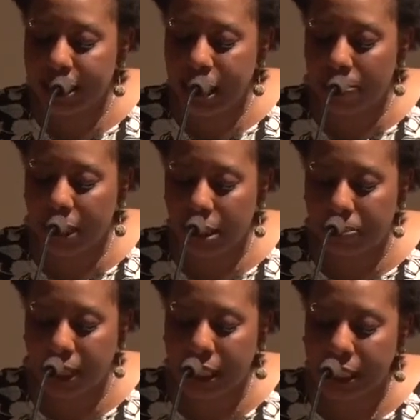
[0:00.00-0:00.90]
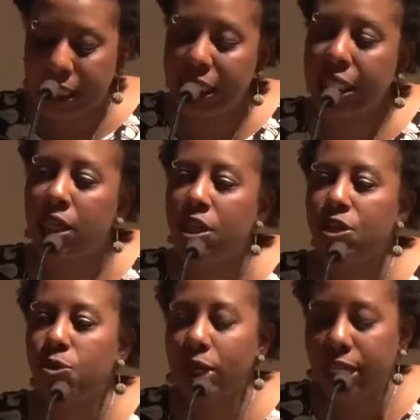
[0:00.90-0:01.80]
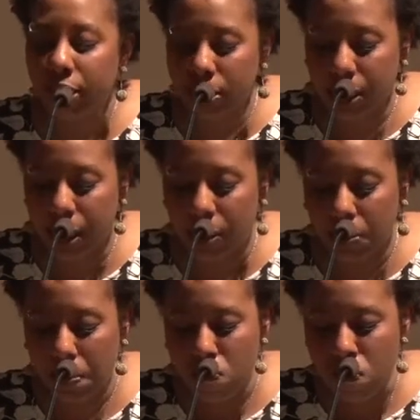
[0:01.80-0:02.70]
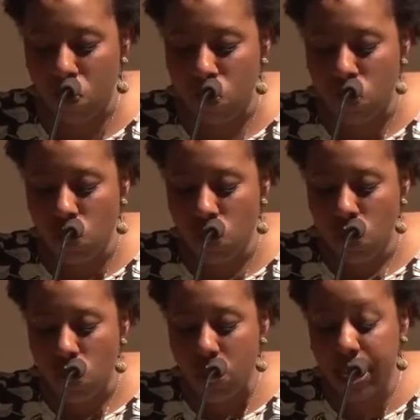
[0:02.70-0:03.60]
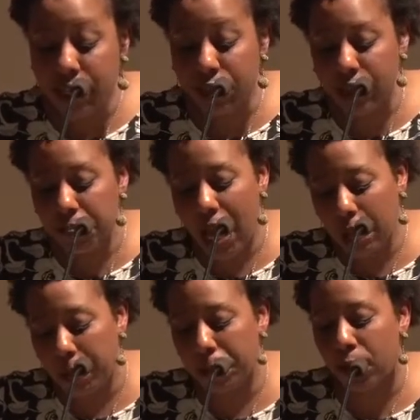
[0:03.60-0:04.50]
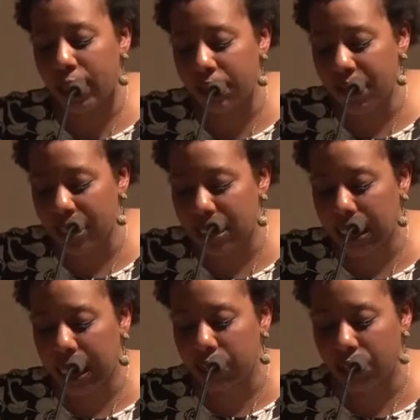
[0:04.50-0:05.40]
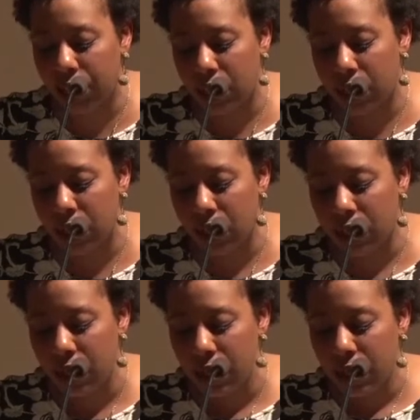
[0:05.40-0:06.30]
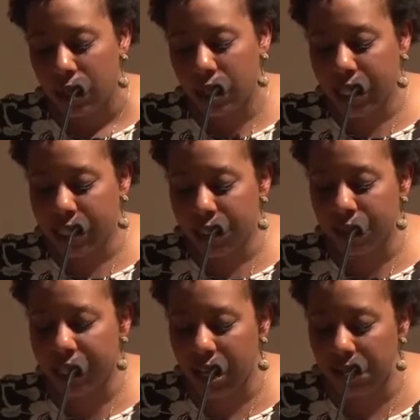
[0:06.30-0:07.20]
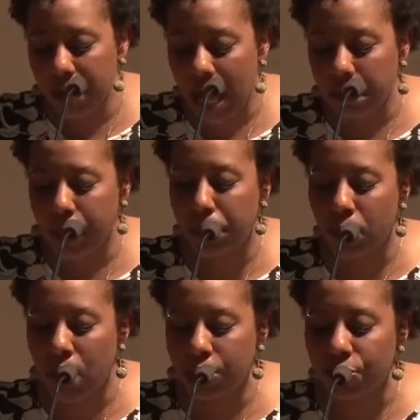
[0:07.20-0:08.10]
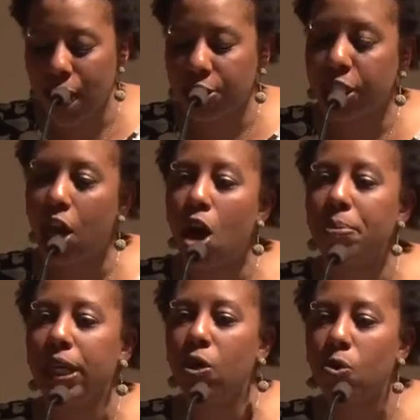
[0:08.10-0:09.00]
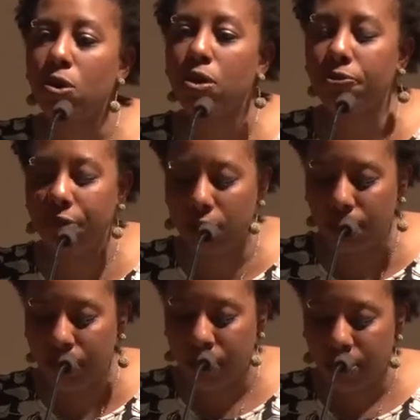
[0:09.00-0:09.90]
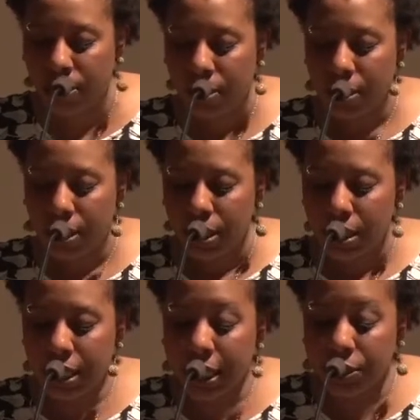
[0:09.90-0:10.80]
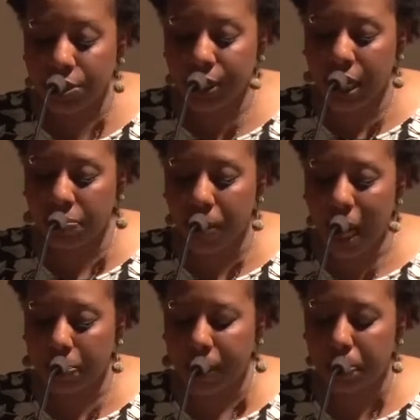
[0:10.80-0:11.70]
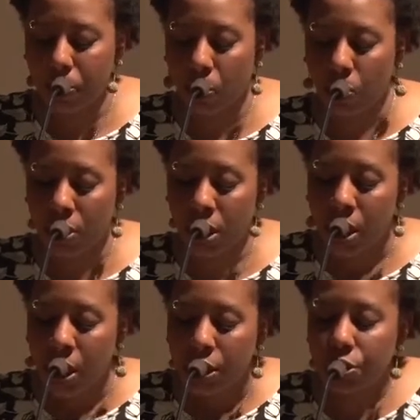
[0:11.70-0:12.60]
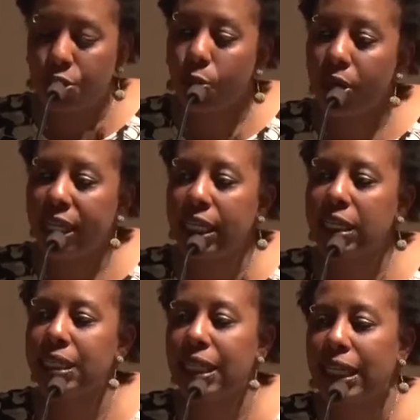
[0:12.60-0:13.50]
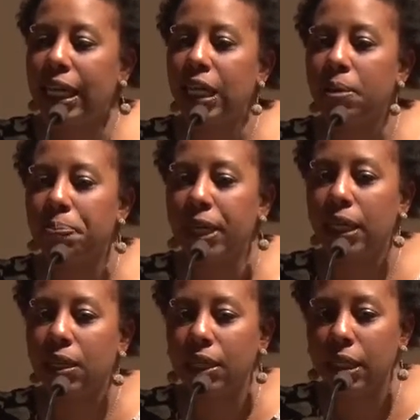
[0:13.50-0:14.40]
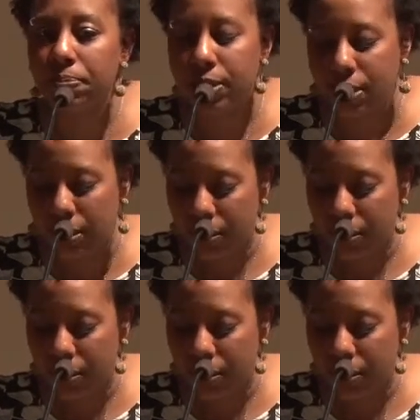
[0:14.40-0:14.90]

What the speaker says: coming to BET 20 years ago. The history of Black people, an investigation. The history of Black people, a tragicomic horror film. The history of Black people, or joy stinging pink lips.